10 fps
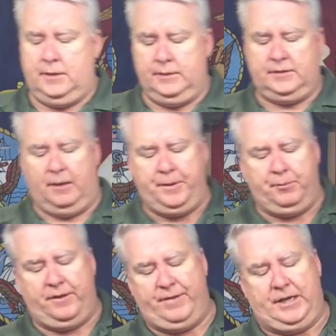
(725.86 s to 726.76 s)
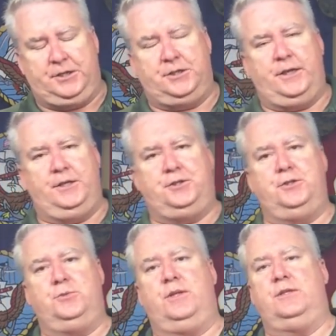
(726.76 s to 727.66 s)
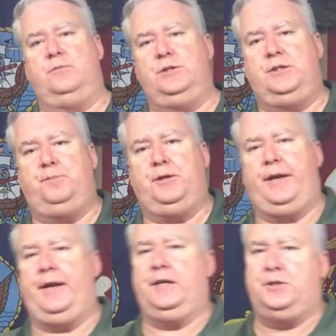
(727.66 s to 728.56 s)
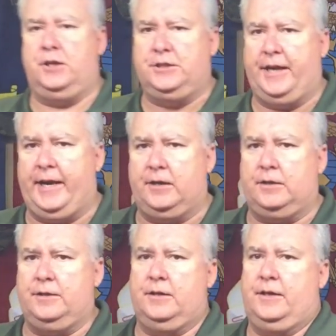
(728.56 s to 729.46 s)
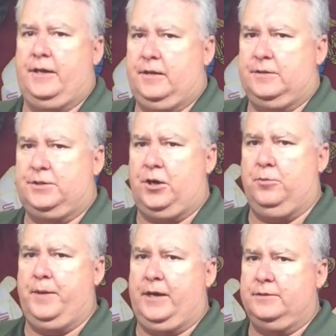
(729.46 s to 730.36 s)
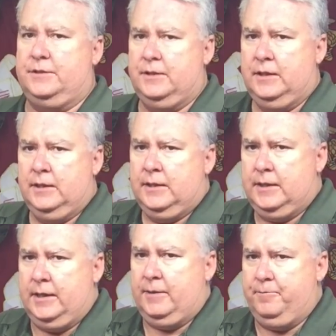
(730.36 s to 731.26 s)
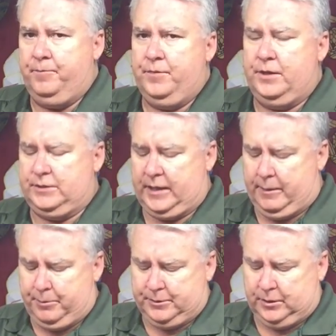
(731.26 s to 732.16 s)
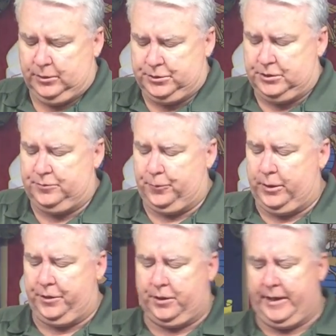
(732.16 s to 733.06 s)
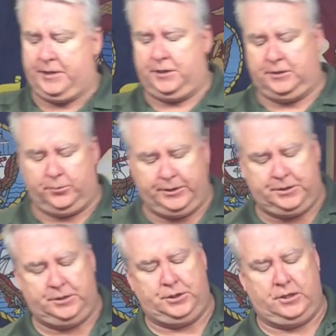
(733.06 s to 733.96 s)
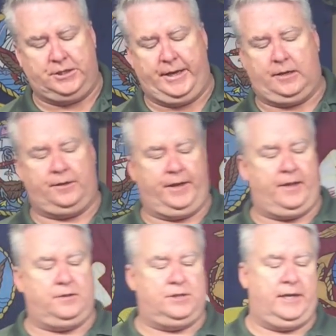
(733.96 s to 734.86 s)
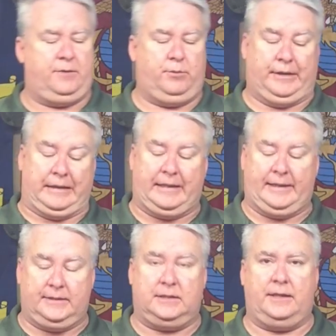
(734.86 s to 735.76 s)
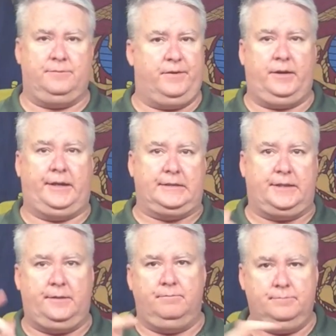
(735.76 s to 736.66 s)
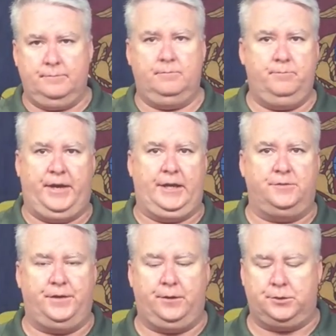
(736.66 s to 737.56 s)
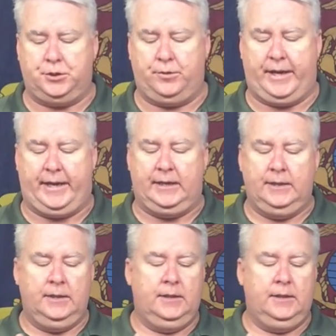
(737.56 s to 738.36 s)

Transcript: Some people have had issues with the reciprocating charging handle and the scope mounts. There's a couple of solutions for it. You can actually switch the charging handle to the other side really easily, very easy. Maintenance video will show that.